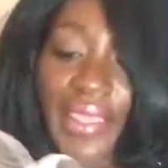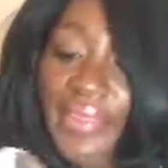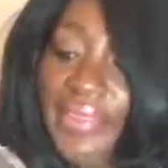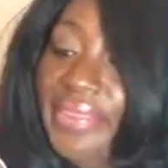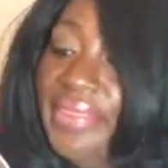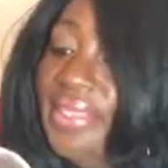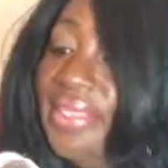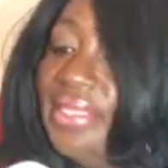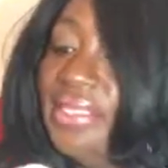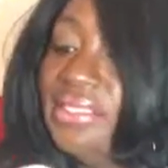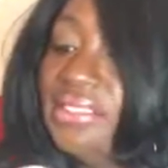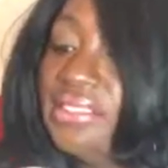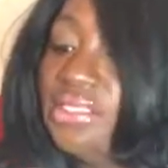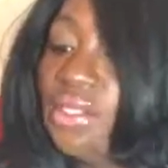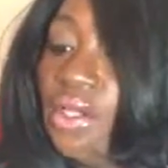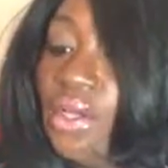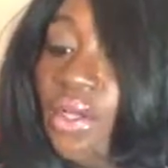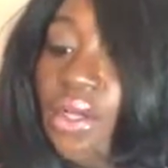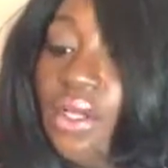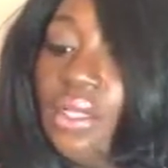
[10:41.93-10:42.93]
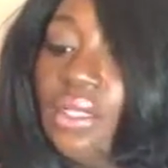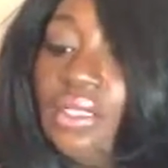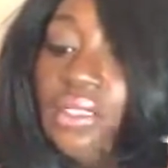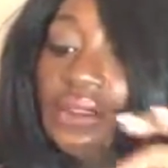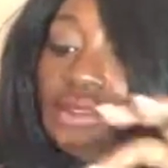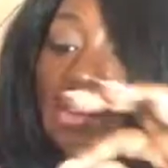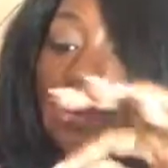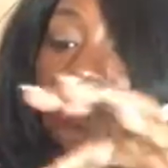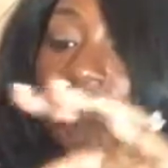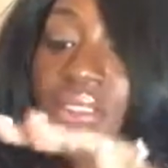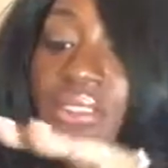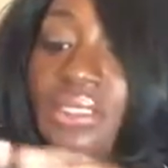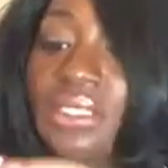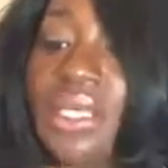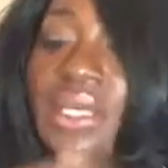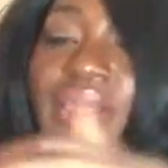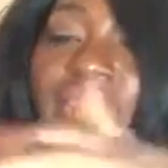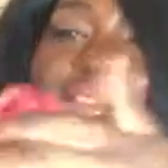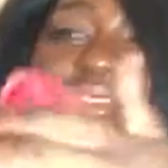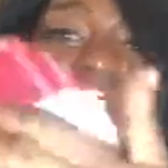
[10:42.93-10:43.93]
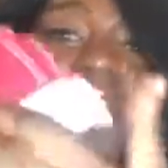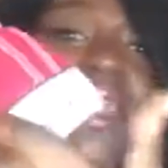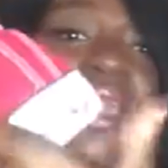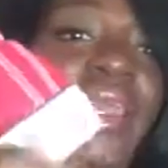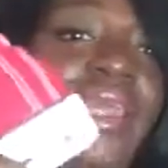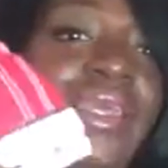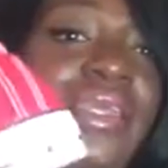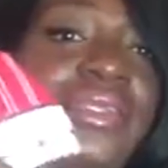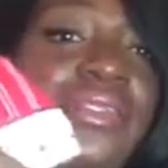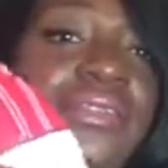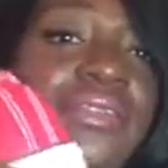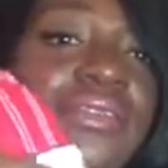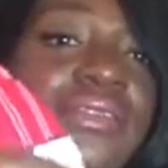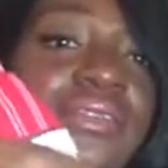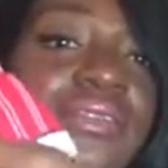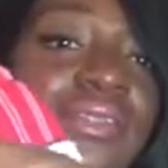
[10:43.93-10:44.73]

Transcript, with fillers: And these are size 8.